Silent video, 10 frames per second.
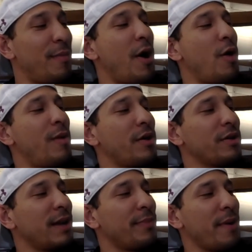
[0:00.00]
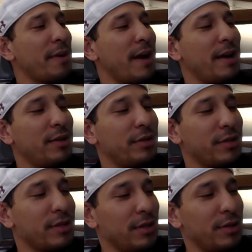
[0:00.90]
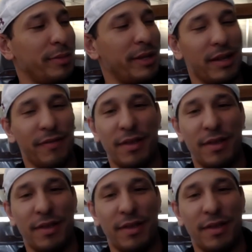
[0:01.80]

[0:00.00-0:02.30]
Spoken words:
Almost. I probably got a little bit left.